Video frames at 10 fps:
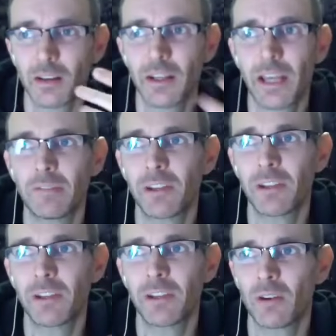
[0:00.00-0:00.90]
having
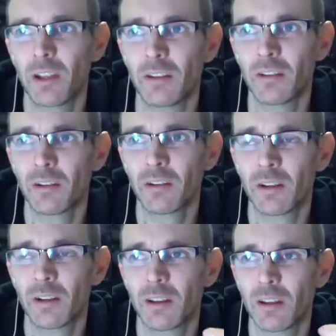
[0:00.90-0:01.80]
this outlet
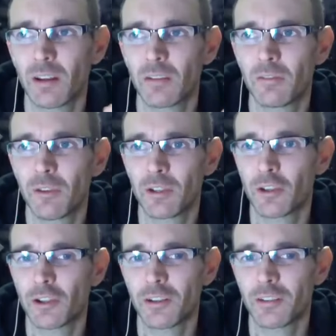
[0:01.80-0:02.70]
that you
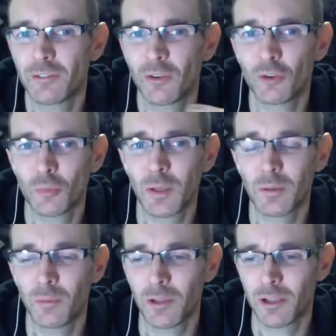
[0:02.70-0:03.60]
can talk to
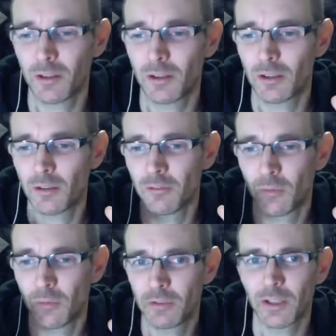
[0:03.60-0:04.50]
people, you can you can
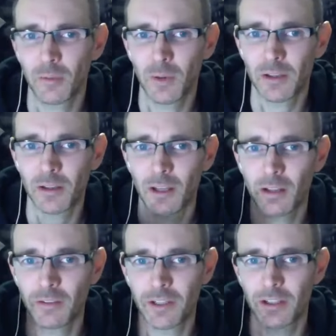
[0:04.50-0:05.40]
switch on your Mac, and,
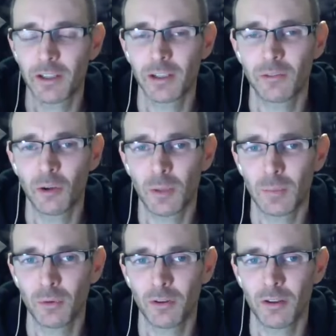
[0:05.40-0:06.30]
and suddenly you've got
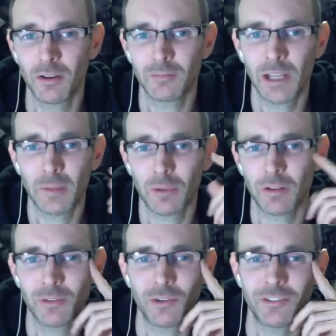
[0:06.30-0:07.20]
people that are happy to
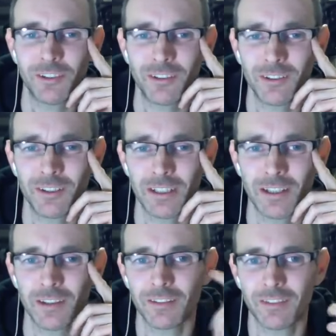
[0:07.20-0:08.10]
talk to you. I
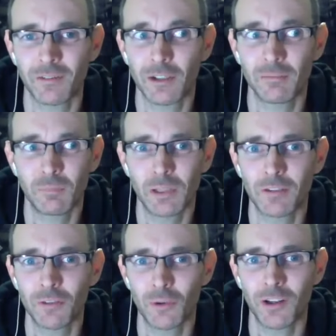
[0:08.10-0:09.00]
guess
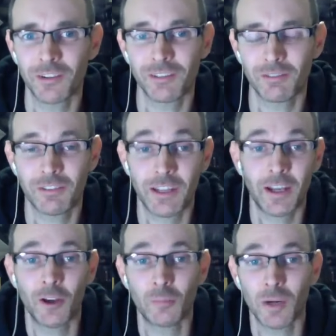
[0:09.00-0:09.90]
because you are
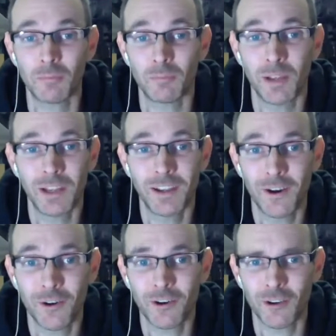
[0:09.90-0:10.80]
stay-at-home mum
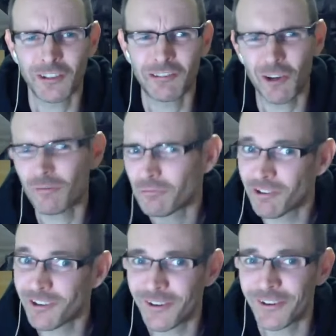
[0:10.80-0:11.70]
on your own for a
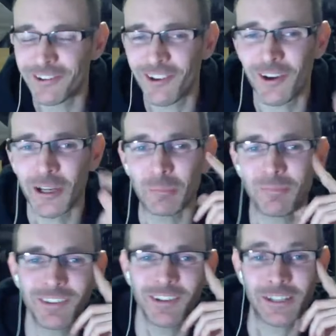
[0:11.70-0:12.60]
lot of the time,
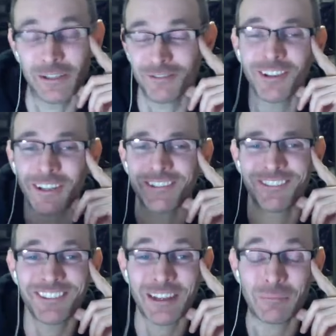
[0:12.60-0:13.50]
like you've like you've
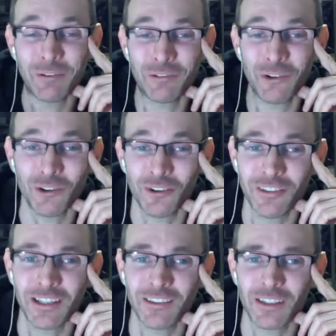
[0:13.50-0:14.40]
said before,
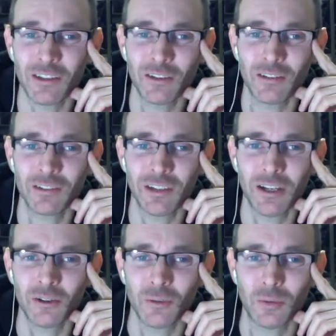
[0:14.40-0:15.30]
that's a huge
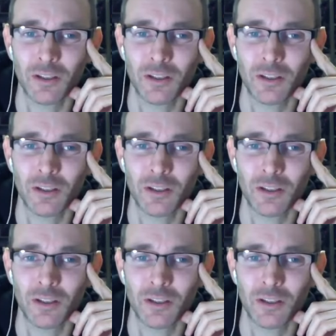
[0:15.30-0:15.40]
help.